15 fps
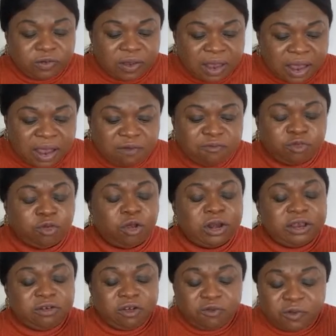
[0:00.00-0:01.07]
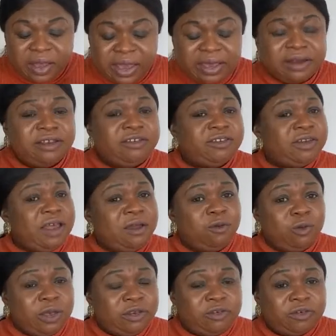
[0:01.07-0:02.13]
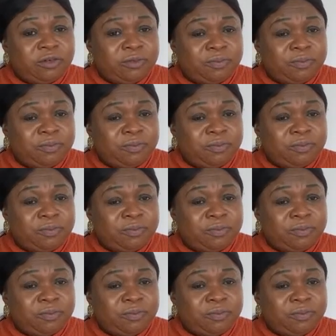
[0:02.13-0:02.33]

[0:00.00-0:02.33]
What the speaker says: have knowledge of English language.